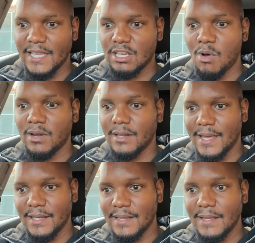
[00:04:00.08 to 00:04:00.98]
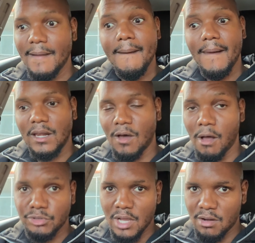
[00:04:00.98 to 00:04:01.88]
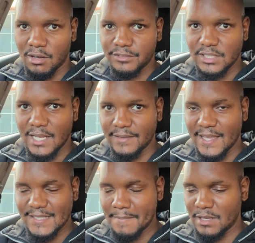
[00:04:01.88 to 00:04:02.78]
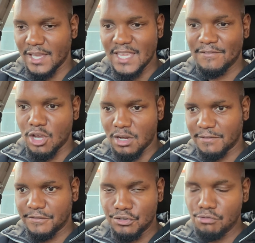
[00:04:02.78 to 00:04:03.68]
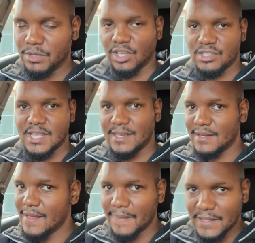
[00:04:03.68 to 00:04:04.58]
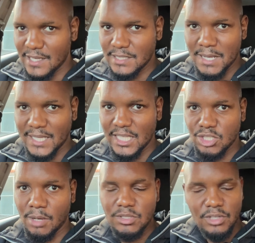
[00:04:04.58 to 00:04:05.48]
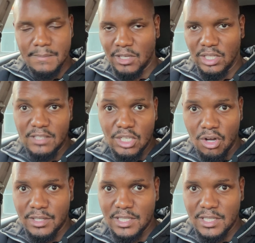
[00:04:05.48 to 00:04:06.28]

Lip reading: You don't want any alarms going off telling the examiner that you haven't got enough fuel, because then the test might get stopped or you might not even go on the